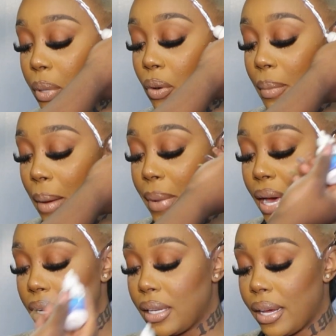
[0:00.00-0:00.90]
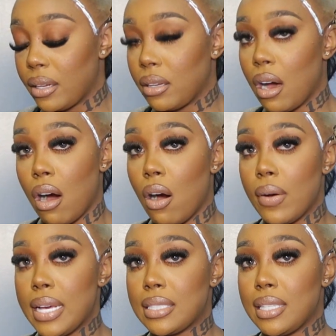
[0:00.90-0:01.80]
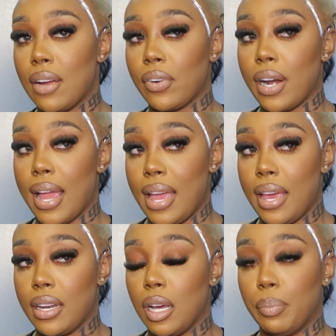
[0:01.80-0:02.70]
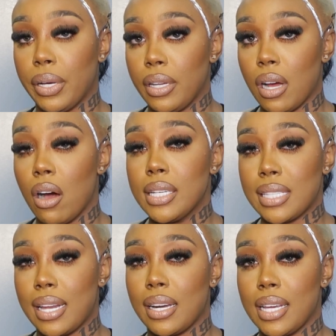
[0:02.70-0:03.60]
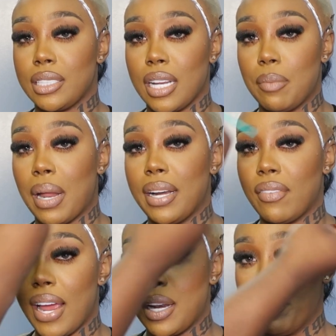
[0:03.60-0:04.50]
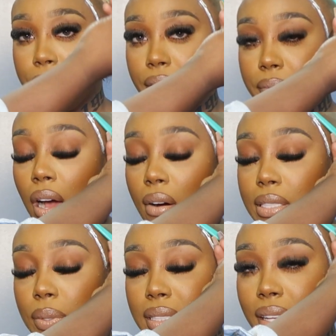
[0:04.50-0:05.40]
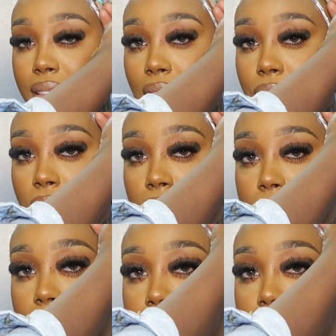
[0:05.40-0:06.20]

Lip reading: But with my body, like, I always never had a butt. I always had a nice shape, but I never had a butt. And I always wanted to get that fixed.